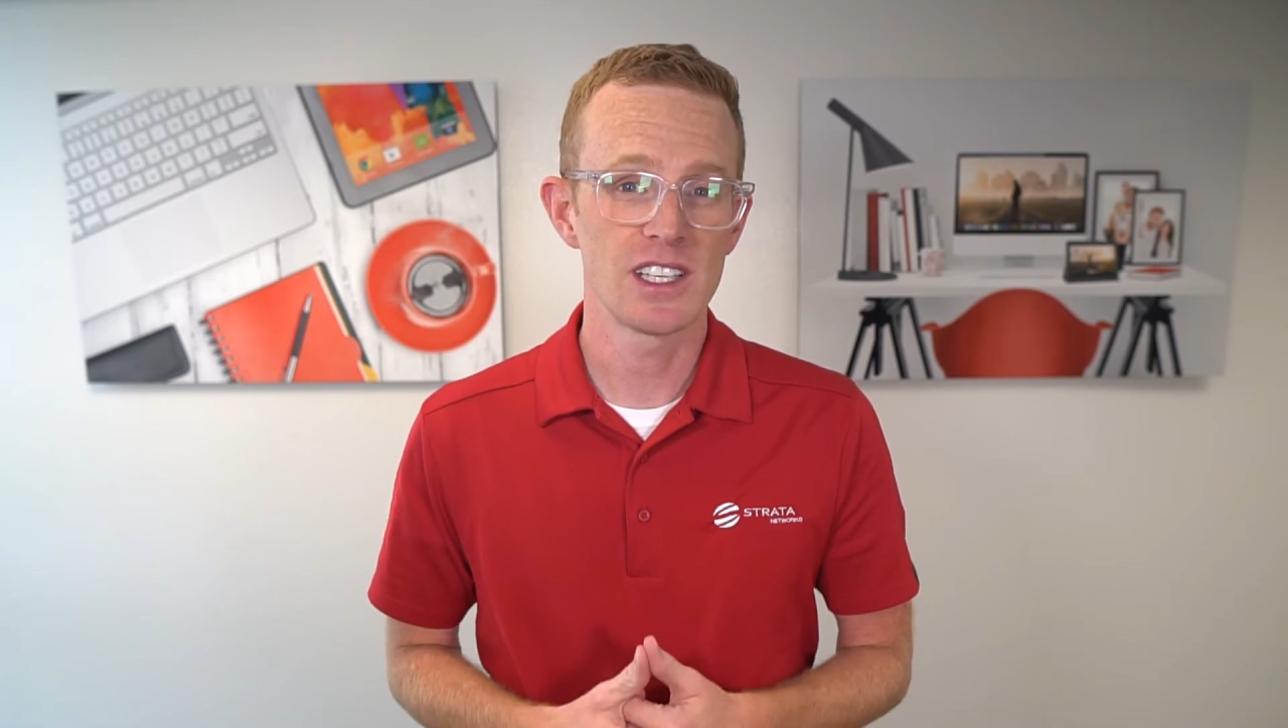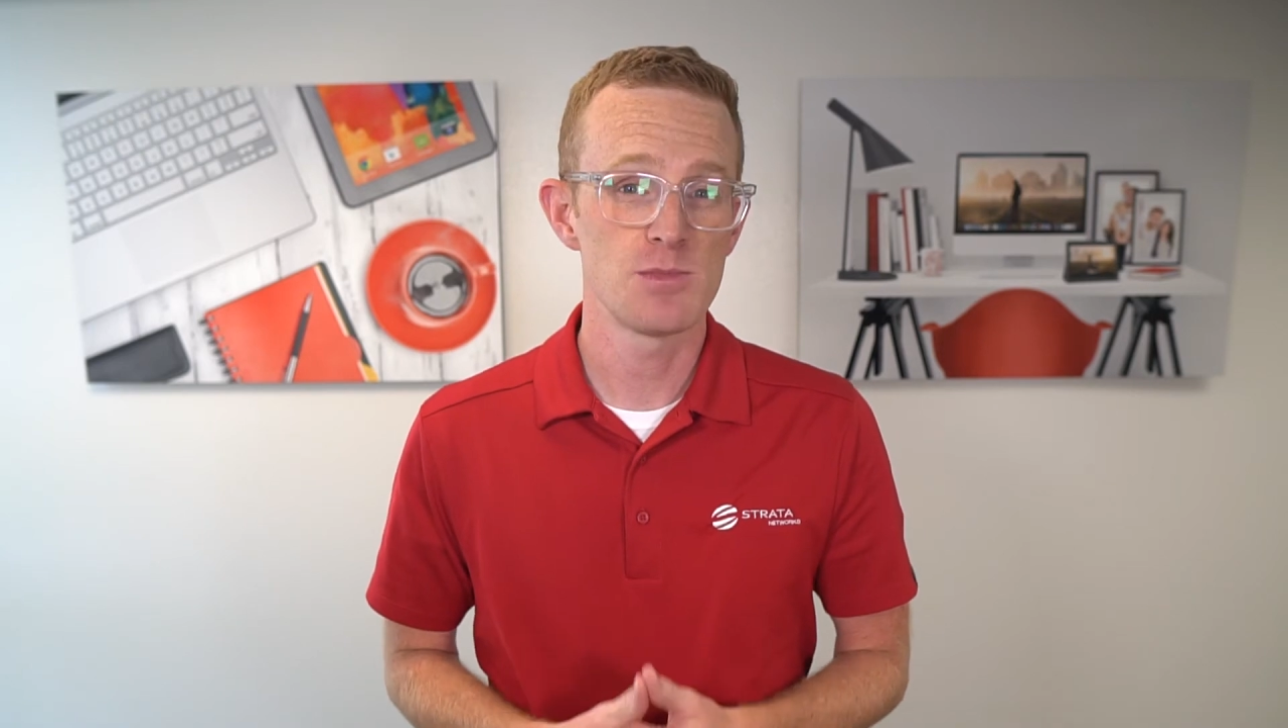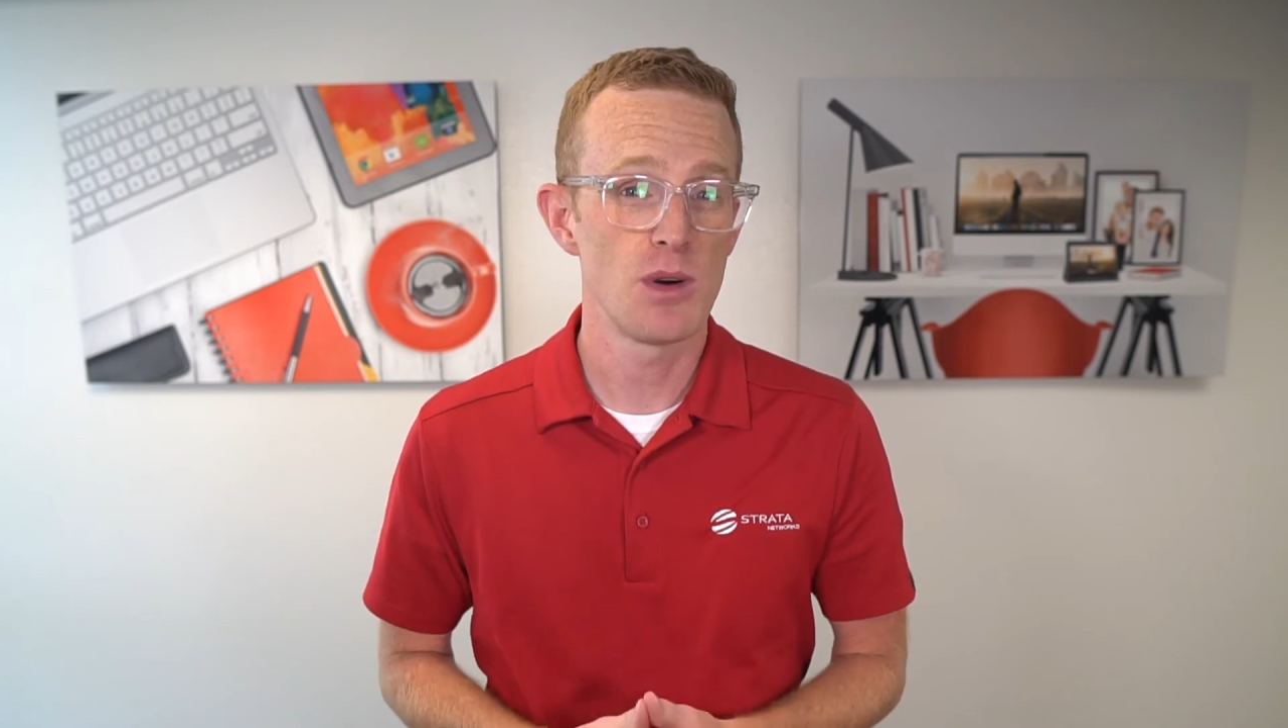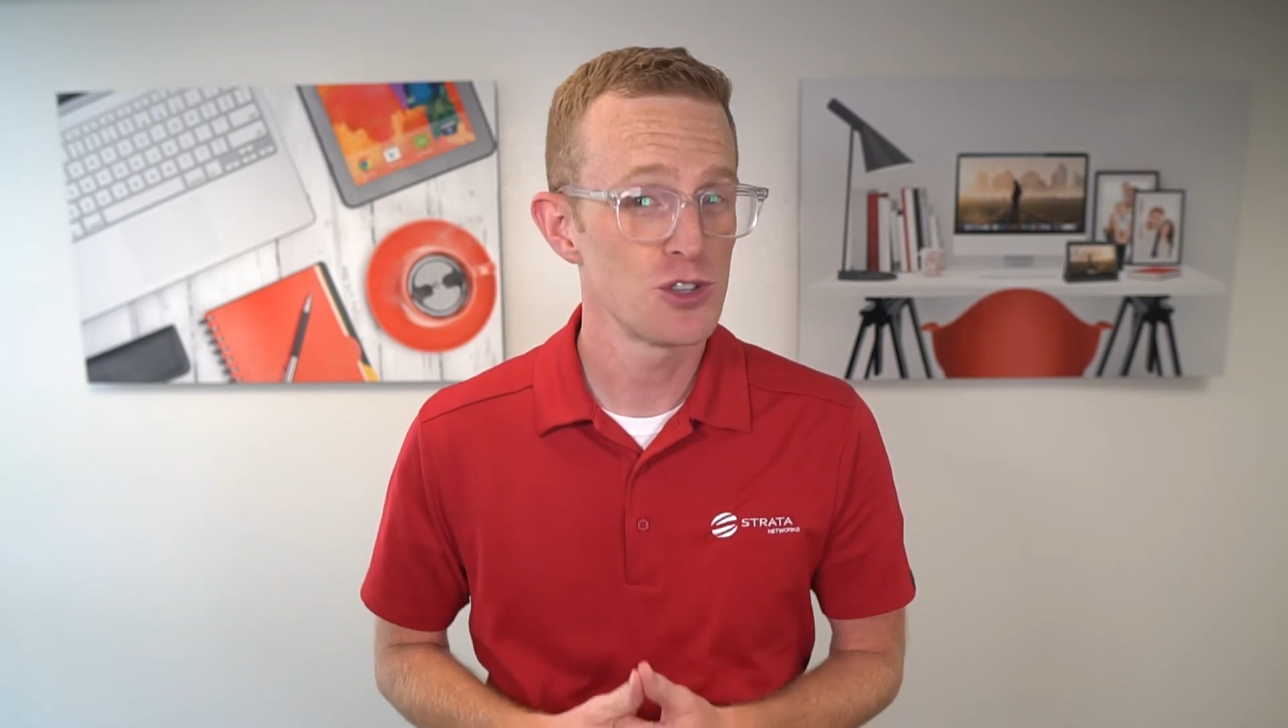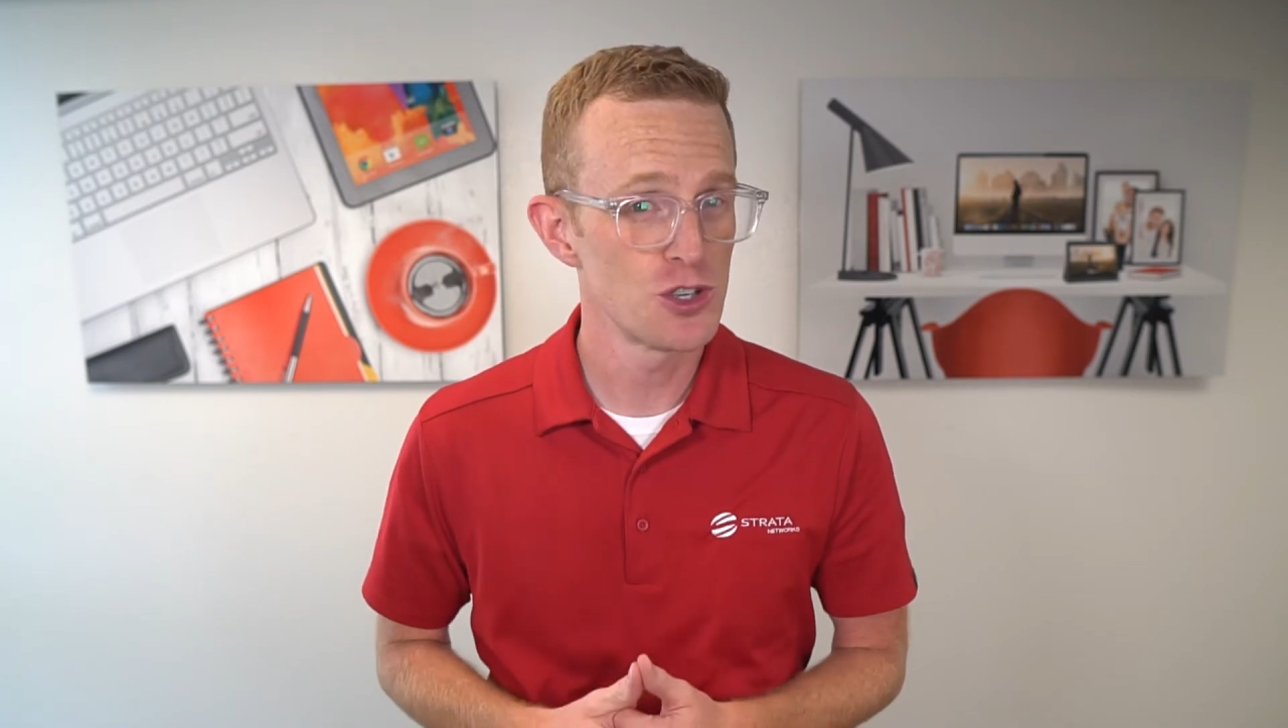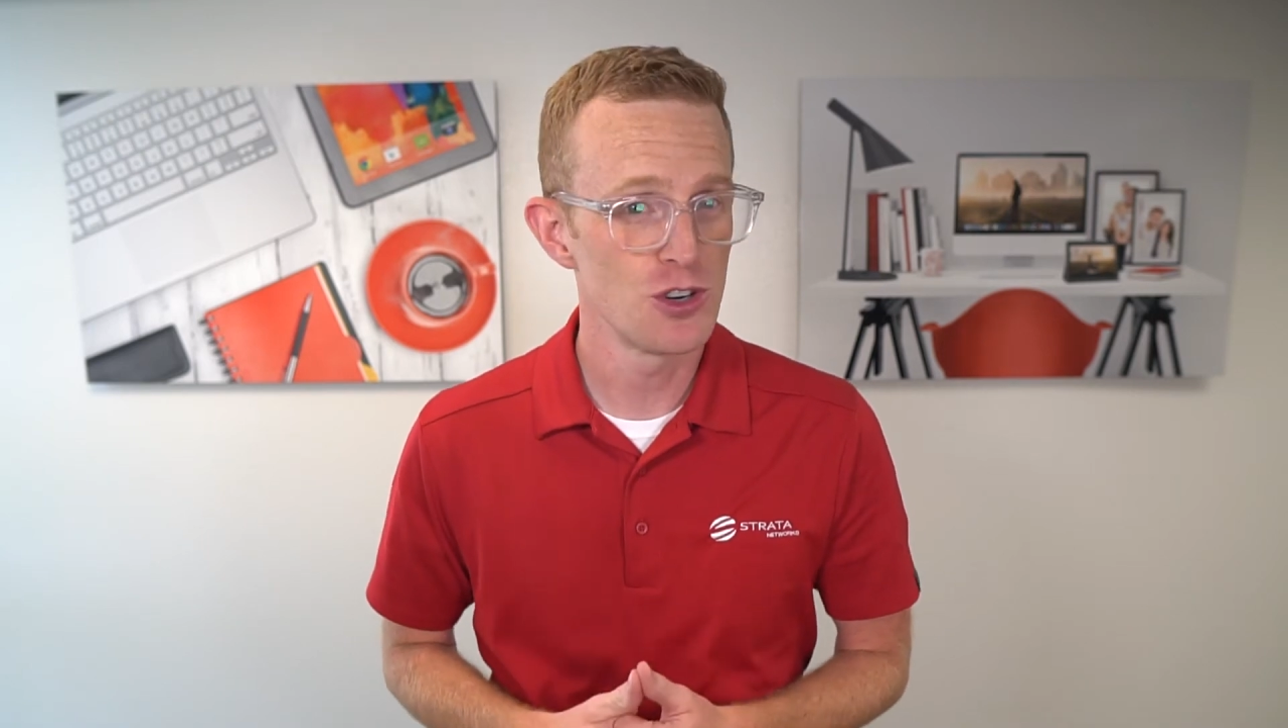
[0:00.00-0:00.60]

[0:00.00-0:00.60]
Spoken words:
exposure